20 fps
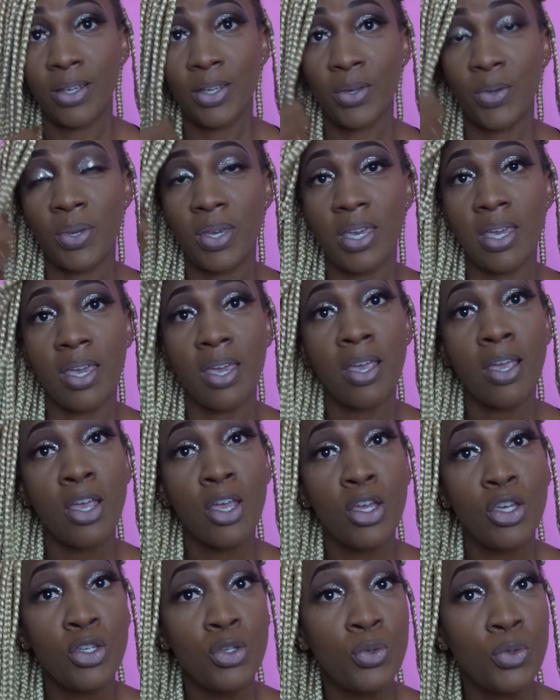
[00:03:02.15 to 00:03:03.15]
Okay,
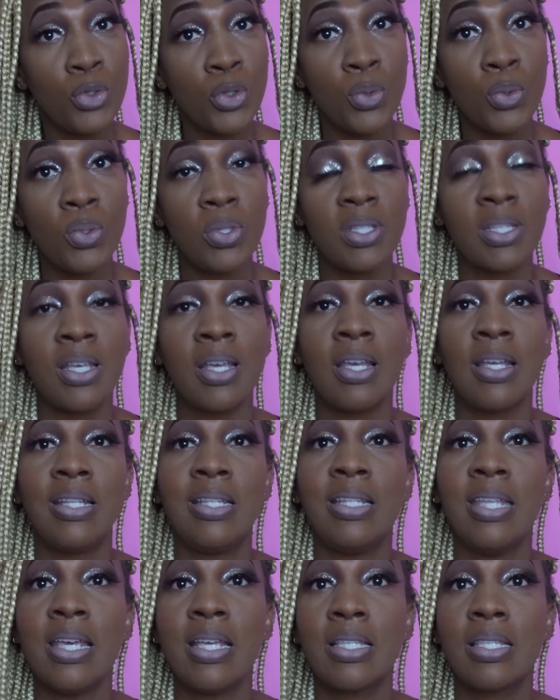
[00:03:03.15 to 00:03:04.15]
you don't.
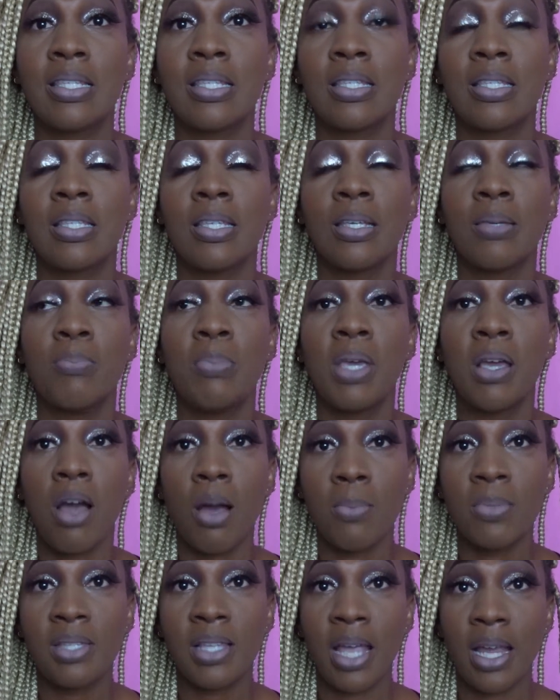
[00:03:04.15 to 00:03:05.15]
This
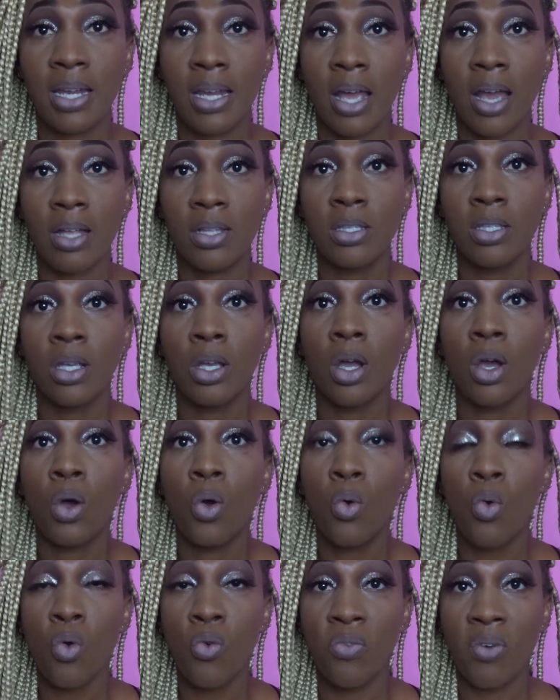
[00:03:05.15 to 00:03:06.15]
becomes like that
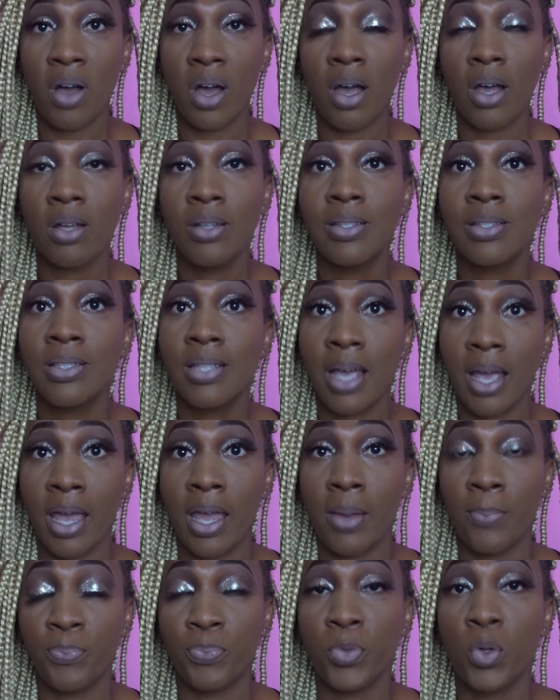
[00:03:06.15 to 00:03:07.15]
over
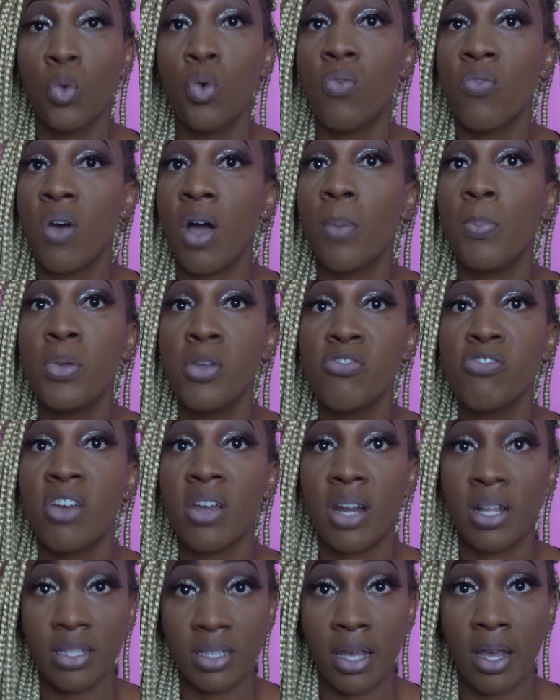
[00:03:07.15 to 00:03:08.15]
time, over a
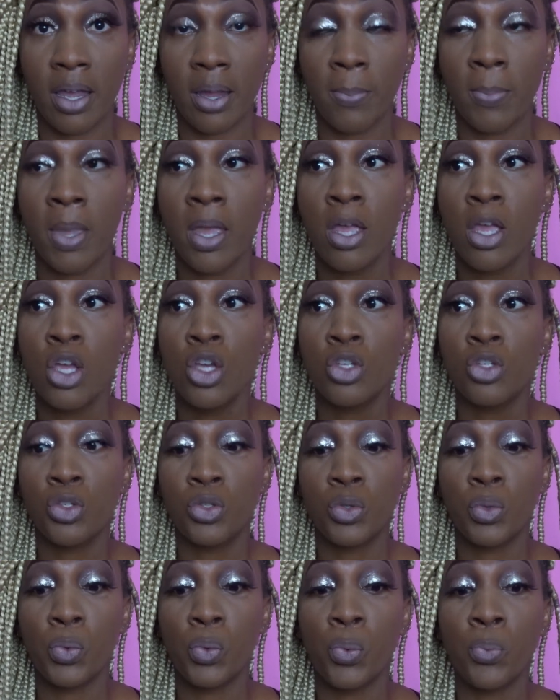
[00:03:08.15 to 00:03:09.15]
period of time.
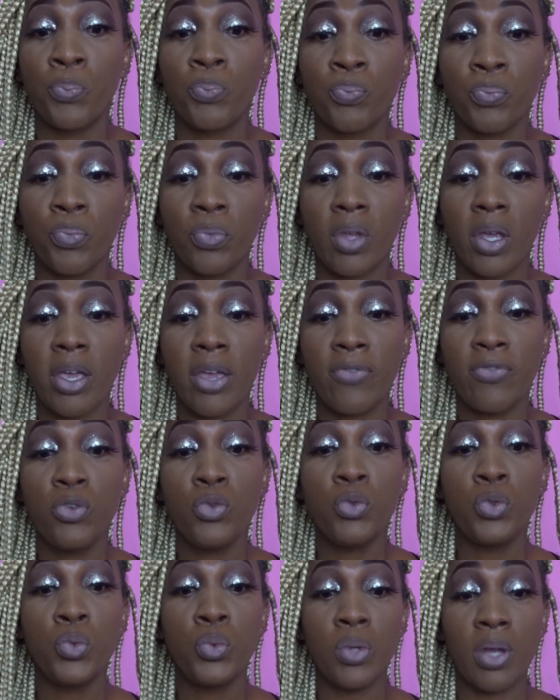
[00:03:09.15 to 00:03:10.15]
So if
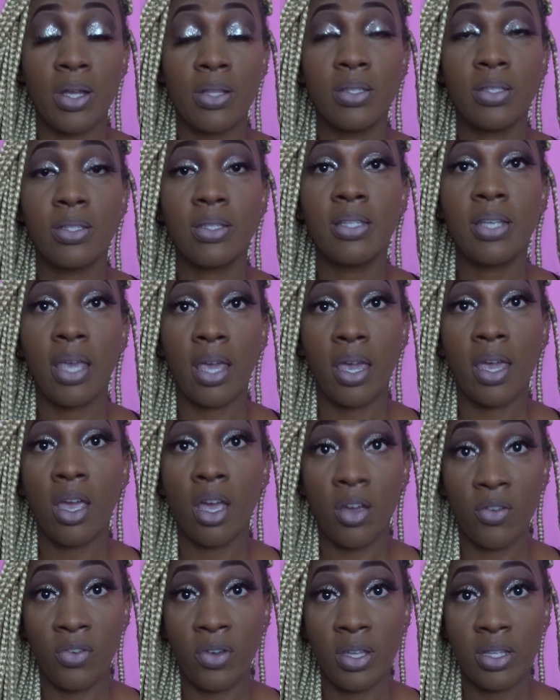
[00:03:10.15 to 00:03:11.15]
you do not take
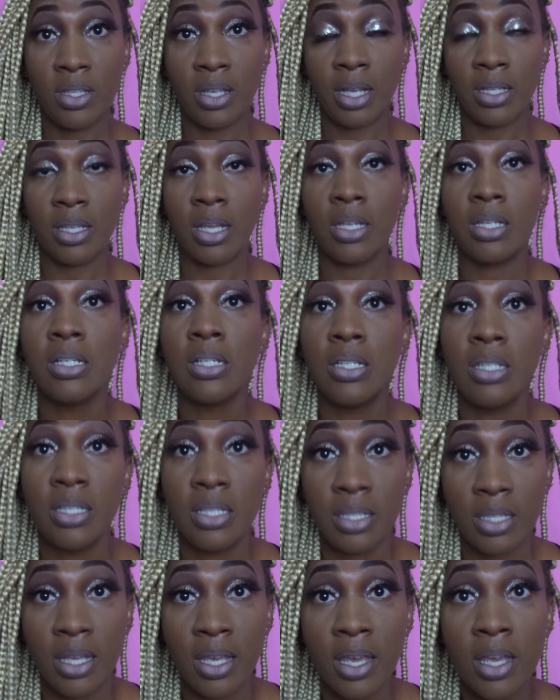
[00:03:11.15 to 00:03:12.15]
care of it at an early
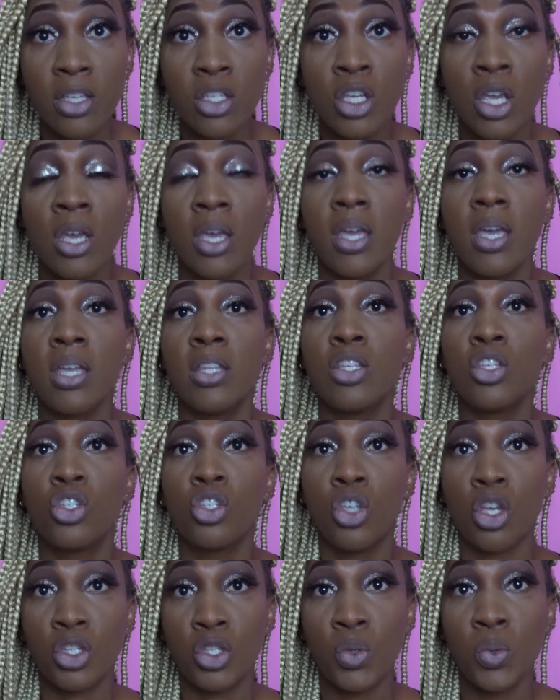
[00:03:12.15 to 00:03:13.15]
stage, it is
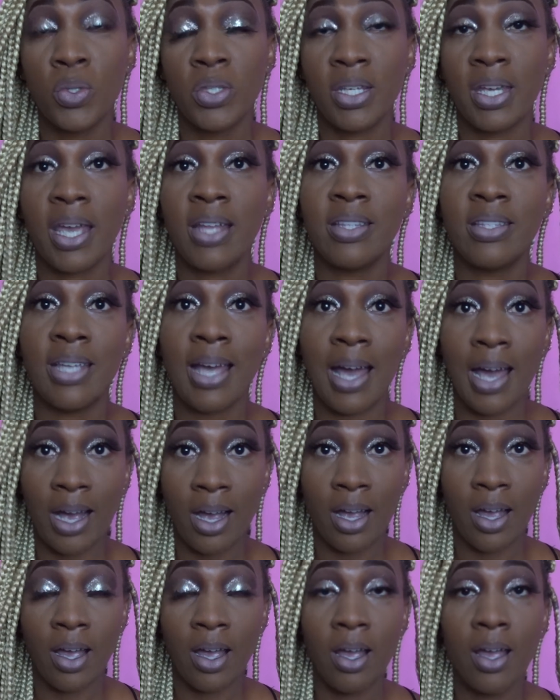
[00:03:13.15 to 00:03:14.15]
just going to get
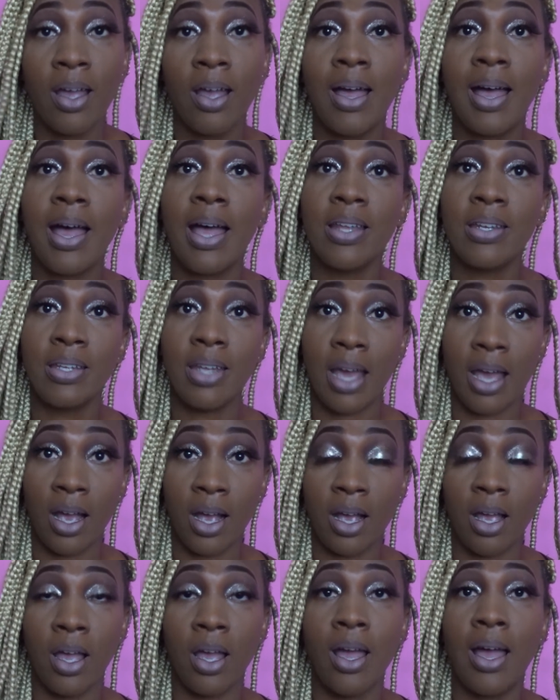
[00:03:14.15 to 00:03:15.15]
darker and
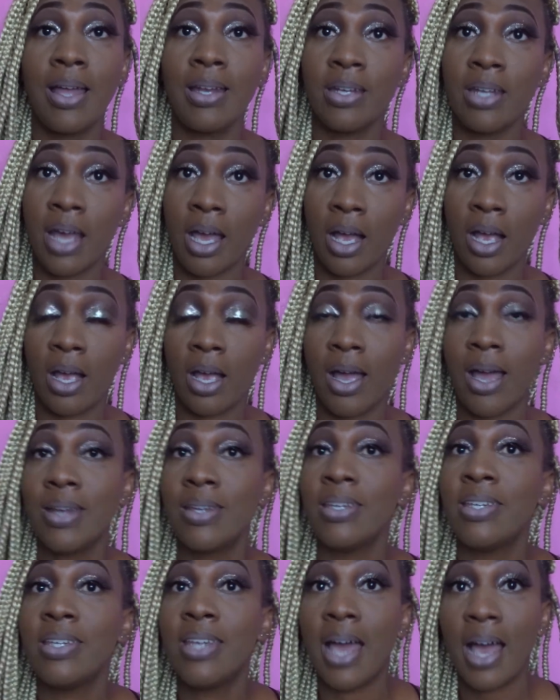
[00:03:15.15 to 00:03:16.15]
darker and darker,
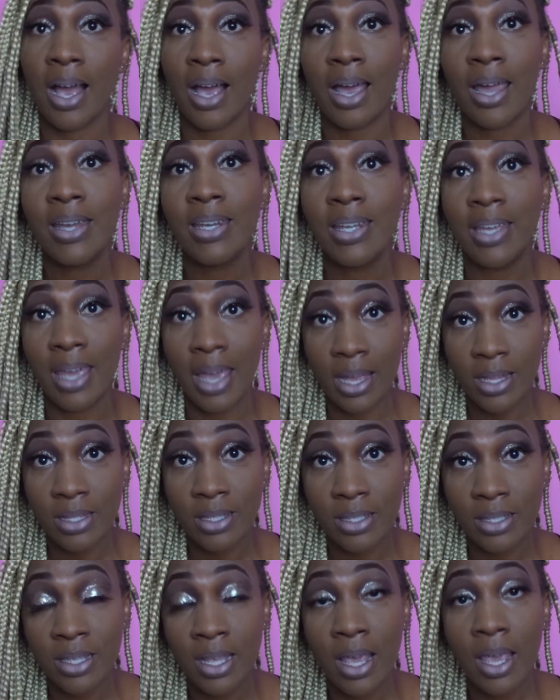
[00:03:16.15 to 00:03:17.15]
and the darker it
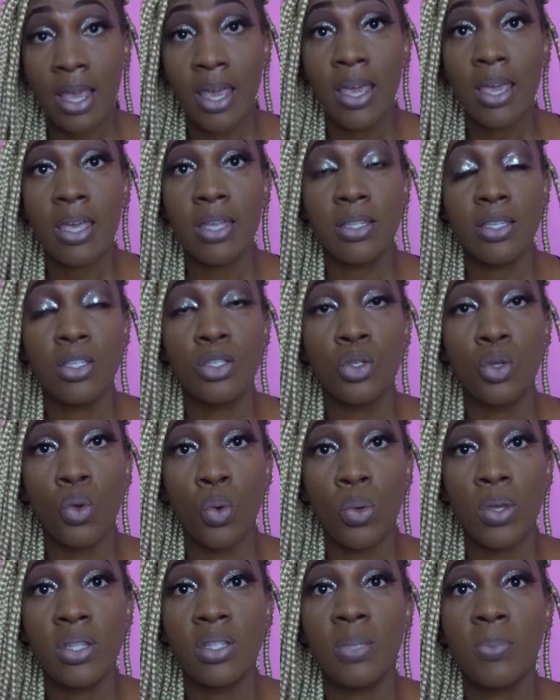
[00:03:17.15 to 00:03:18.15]
gets, it is
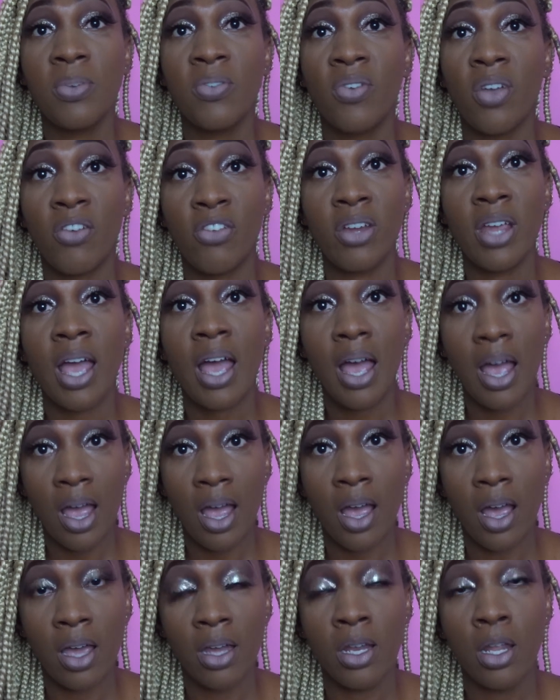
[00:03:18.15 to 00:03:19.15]
going to be very
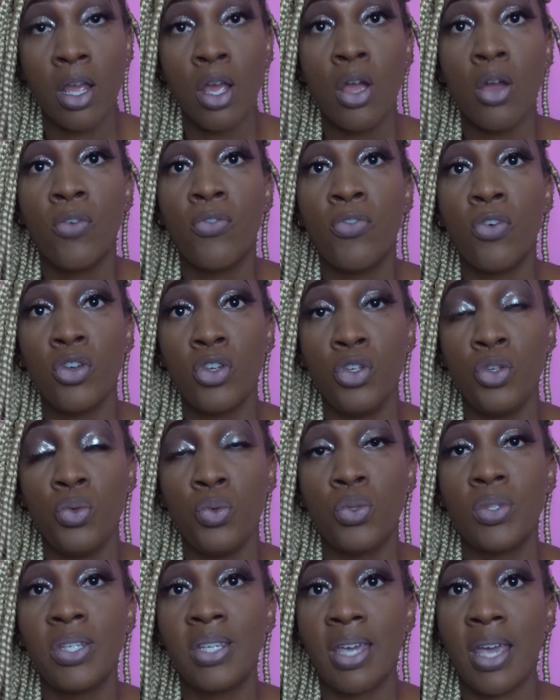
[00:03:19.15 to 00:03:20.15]
hard for
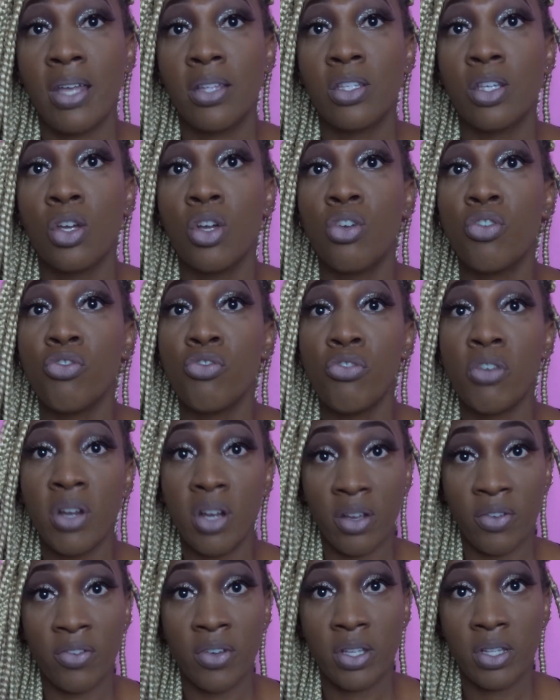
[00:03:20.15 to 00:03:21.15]
you to get
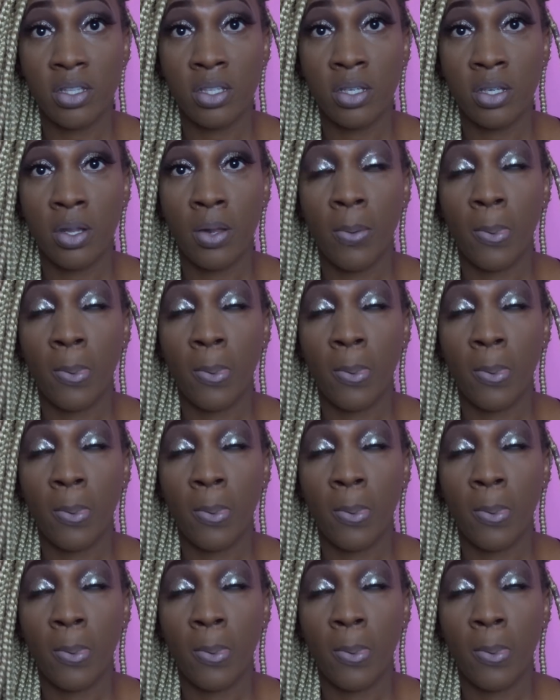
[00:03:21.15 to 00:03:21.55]
rid of it.